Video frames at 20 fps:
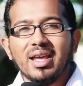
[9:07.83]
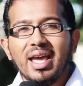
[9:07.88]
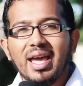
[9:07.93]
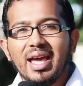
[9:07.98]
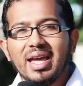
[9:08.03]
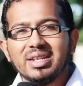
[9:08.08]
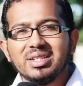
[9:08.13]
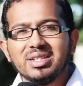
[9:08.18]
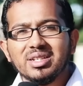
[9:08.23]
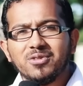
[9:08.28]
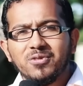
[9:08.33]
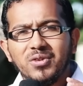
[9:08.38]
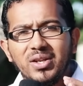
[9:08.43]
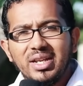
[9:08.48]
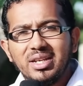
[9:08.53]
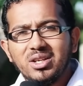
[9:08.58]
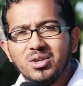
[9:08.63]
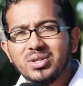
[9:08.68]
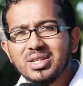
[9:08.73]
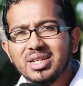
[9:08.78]
And just fill
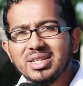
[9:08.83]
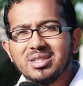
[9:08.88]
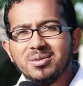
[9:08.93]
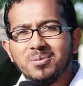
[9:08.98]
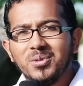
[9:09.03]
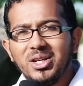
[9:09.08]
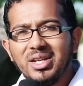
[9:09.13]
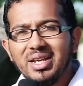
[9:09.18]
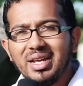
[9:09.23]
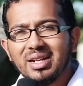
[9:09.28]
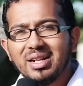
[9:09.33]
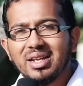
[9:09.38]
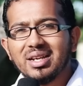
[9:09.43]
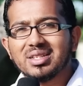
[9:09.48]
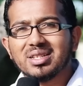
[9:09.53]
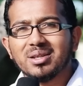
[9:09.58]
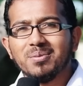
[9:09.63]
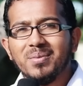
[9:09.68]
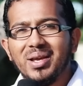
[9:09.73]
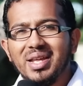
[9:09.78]
in your testimony and click
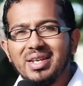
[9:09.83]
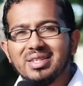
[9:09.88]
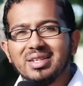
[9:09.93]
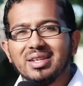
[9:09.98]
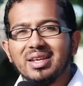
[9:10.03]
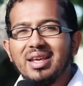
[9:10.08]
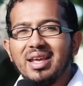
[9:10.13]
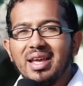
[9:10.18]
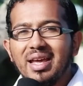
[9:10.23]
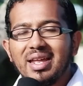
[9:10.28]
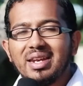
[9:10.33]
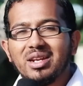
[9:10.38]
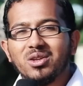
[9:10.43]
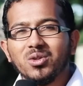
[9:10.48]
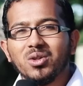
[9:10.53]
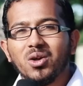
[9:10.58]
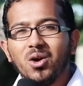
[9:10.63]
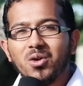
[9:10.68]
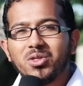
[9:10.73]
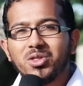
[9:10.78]
submit and it
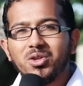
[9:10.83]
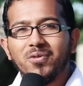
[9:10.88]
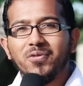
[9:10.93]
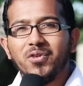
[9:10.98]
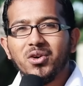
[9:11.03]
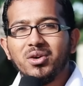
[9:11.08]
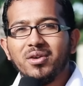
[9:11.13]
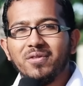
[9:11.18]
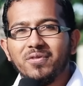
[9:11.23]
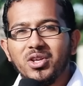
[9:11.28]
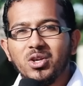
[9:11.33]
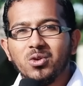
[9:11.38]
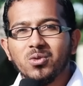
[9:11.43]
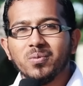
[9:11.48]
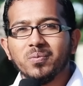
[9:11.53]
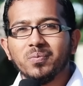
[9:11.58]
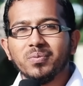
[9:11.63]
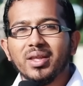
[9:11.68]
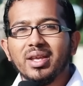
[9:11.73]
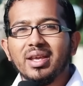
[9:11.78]
will go through for review.
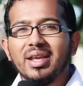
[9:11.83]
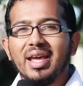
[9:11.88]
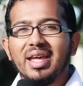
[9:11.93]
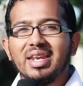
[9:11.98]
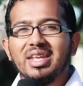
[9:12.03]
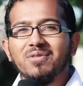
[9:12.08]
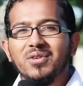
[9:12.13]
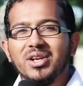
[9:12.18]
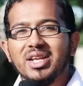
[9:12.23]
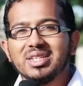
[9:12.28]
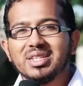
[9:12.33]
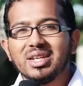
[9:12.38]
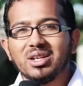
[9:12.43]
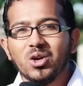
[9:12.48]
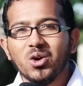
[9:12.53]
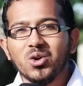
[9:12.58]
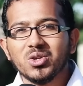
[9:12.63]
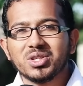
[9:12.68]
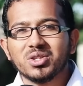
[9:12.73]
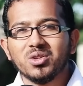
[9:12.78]
And even as it
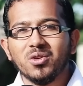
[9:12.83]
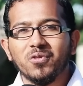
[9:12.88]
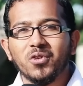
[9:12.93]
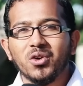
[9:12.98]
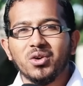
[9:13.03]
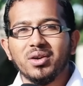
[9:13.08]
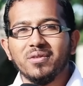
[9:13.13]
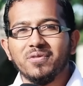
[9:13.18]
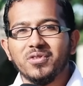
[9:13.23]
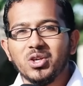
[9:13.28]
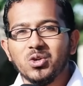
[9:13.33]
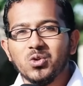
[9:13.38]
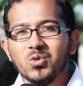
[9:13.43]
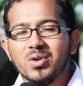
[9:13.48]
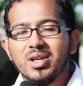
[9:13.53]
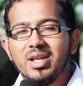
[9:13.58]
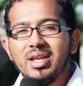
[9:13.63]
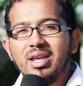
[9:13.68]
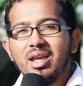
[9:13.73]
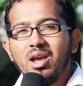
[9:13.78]
goes through for review,
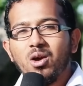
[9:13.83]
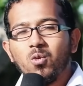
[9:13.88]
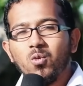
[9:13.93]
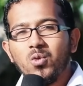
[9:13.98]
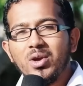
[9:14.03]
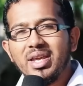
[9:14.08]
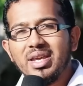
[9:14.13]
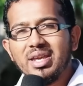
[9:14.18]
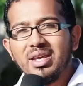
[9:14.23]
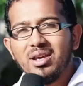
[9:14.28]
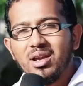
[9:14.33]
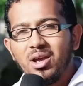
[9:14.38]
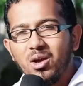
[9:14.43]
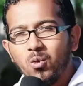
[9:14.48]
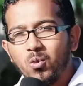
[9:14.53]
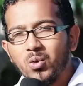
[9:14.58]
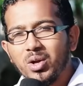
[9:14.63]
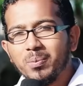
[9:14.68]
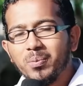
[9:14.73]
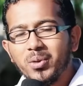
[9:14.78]
we
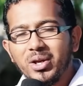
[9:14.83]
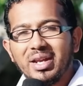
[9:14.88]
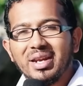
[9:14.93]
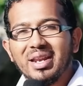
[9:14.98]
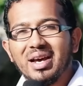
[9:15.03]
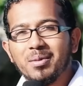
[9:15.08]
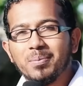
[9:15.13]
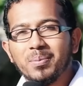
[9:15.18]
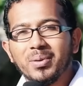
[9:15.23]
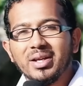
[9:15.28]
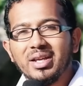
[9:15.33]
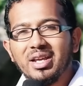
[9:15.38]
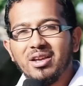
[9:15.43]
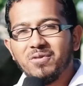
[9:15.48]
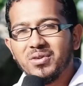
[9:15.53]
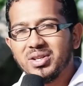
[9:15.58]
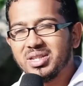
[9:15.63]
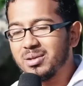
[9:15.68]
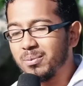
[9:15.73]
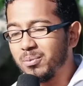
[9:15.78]
will put it up.
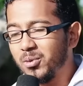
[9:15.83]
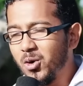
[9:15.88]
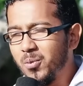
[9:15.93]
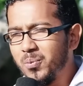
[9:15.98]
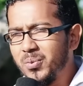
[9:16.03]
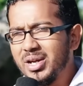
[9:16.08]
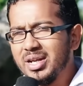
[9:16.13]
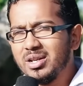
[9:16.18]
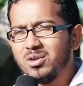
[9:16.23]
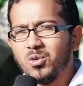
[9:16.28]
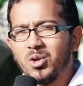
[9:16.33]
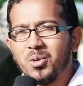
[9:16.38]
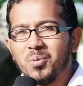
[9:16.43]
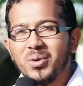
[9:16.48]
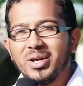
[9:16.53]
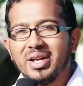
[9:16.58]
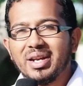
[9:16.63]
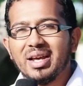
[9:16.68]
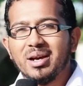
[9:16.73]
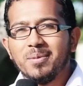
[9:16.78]
If it's appropriate, we'll
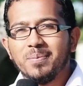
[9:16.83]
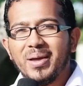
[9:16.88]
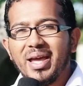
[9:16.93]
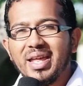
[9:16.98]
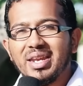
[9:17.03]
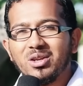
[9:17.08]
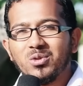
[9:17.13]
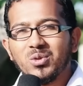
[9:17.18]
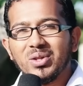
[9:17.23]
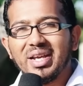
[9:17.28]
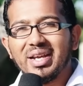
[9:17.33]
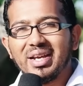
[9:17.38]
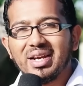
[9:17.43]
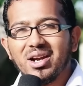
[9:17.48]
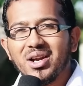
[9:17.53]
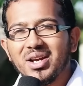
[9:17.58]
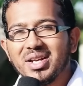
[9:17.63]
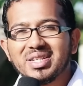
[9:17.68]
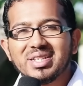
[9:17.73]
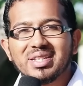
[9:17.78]
put it up and it will
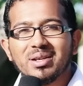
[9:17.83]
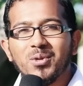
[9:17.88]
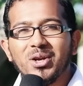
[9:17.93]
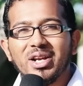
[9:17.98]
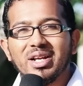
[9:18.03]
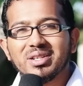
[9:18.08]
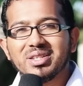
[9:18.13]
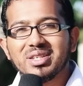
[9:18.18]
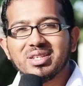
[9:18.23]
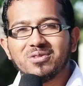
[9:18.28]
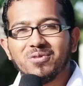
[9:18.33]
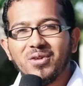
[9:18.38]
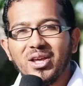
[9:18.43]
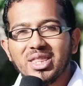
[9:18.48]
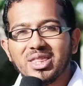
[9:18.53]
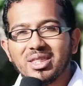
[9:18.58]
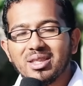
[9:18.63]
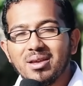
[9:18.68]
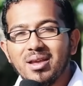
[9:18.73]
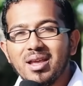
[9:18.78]
encourage someone else's
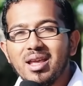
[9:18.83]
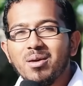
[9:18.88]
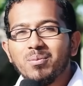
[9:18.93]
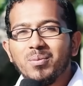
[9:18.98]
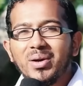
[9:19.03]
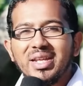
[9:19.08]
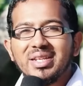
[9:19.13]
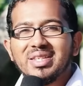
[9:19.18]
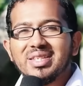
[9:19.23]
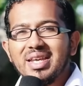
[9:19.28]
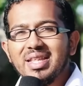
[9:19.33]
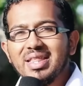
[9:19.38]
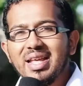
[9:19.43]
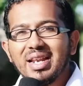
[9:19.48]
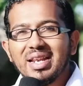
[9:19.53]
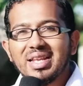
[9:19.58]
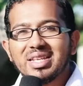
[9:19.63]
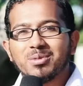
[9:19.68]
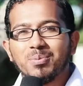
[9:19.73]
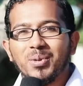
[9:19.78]
faith. But in saying
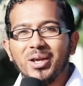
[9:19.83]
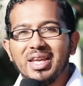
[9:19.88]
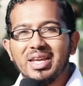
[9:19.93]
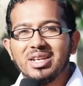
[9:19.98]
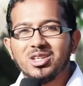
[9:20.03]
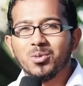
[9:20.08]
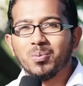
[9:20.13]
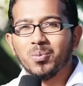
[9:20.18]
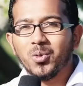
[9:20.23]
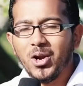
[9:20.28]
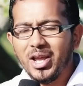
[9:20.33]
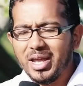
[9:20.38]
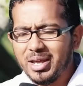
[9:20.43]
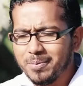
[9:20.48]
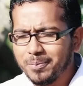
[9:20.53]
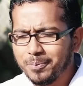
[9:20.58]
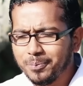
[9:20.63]
that, let's begin to pray.